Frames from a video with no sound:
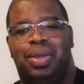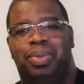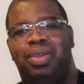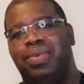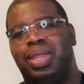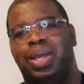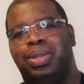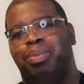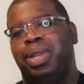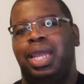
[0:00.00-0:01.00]
Even though
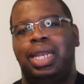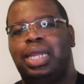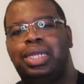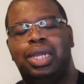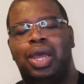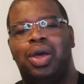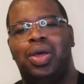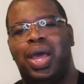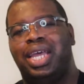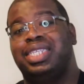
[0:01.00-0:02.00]
the plan didn't
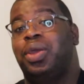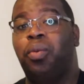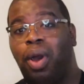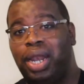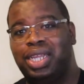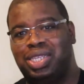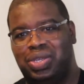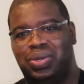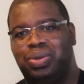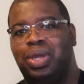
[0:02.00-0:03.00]
go as they wanted
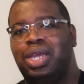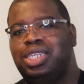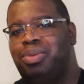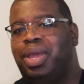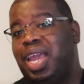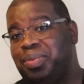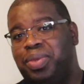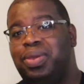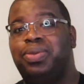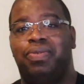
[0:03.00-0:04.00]
to, she became
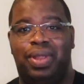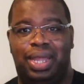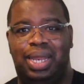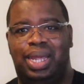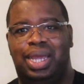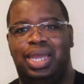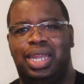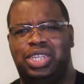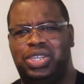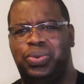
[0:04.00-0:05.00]
useful in the end,
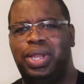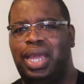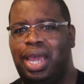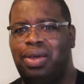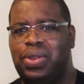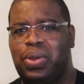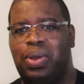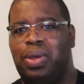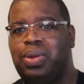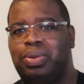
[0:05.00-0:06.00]
and she really held
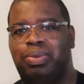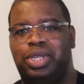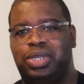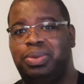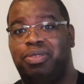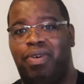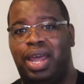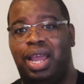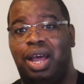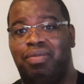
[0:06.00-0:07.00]
her own when she was
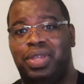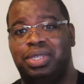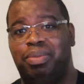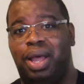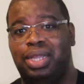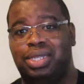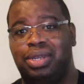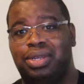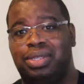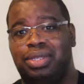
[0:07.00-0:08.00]
fighting off these
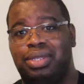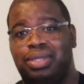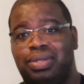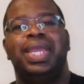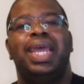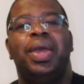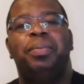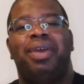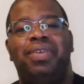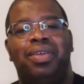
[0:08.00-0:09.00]
monsters.
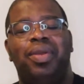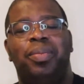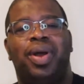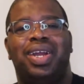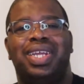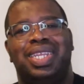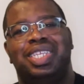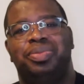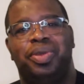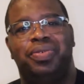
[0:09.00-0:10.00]
My favorite part of
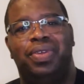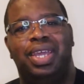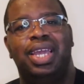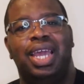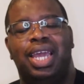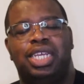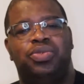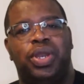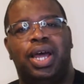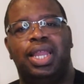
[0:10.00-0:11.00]
this movie is
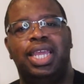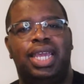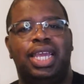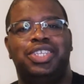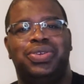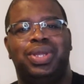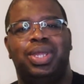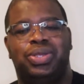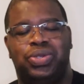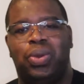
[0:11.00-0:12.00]
when all the kids are in
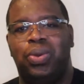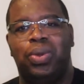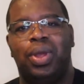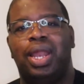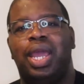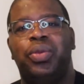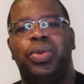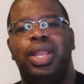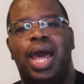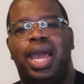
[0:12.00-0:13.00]
the school and they
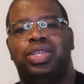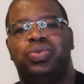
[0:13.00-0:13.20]
realize